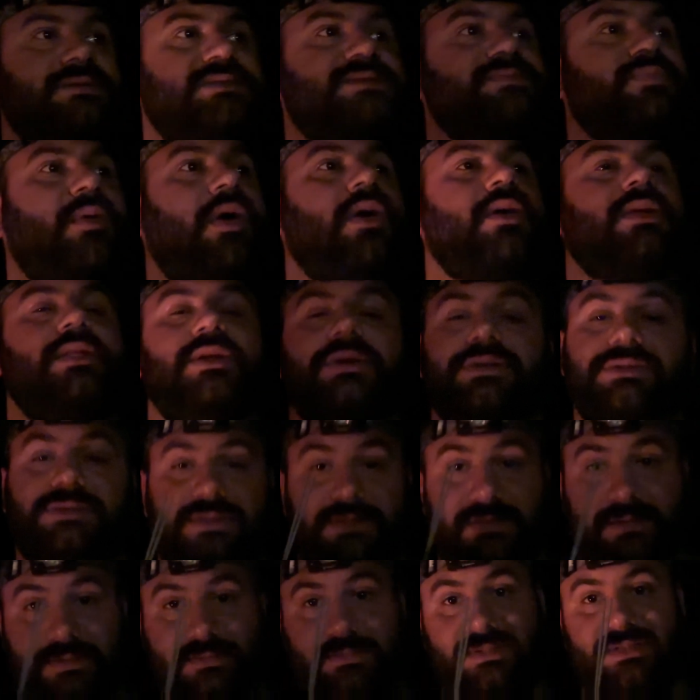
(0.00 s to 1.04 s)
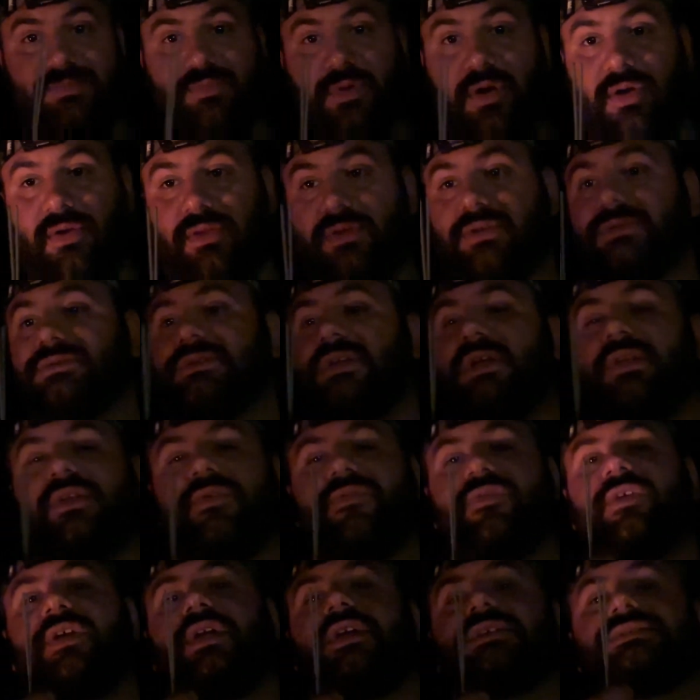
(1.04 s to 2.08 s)
Sparklers. Sparklers. I don't know
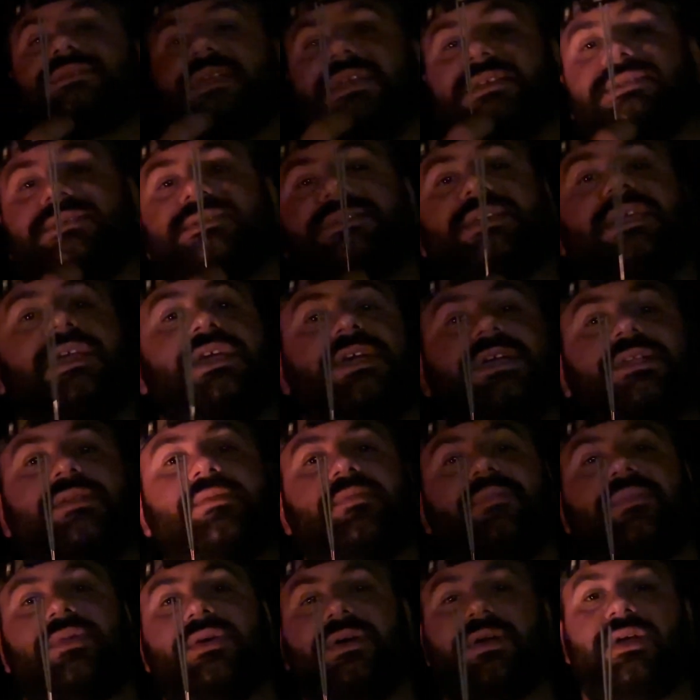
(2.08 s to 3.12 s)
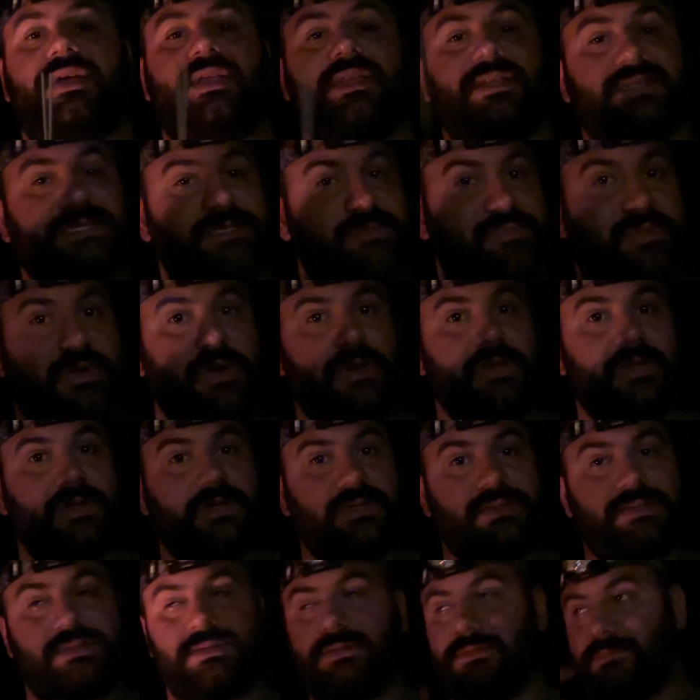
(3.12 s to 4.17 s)
if you guys can see it, but it is
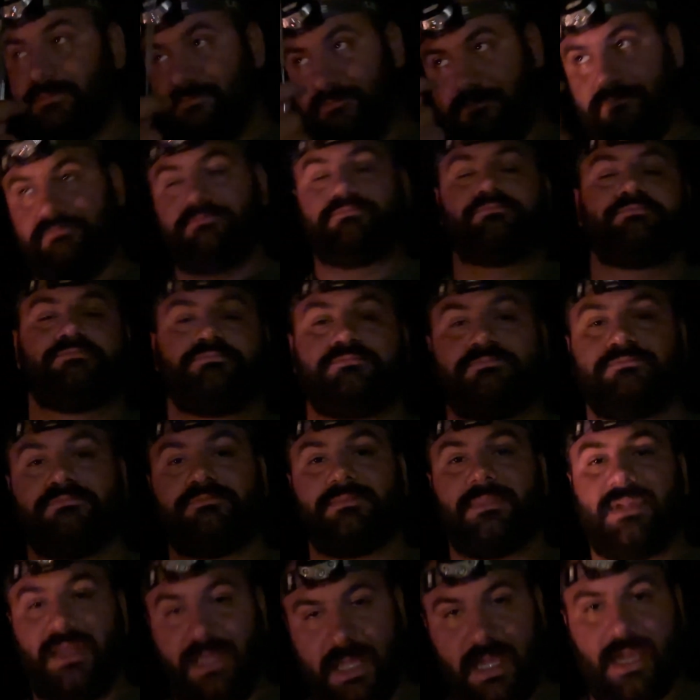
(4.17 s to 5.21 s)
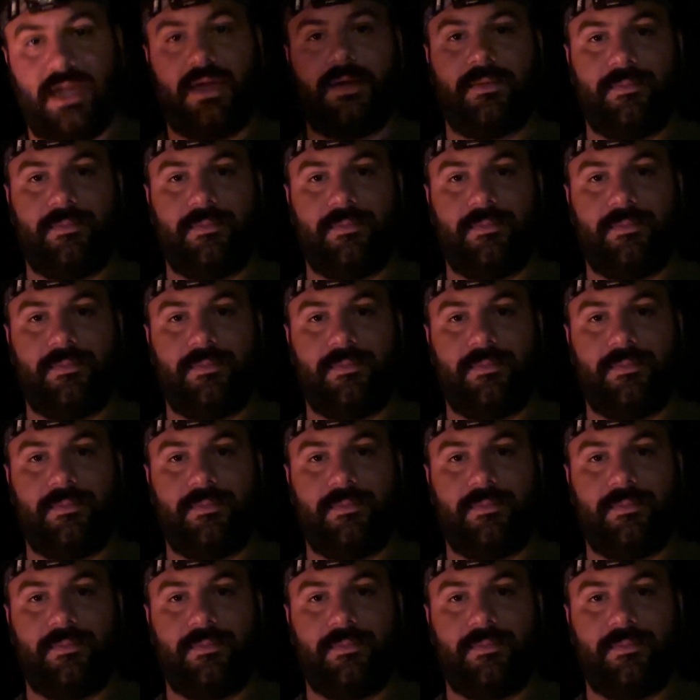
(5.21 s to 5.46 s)
sparklers. Yeah.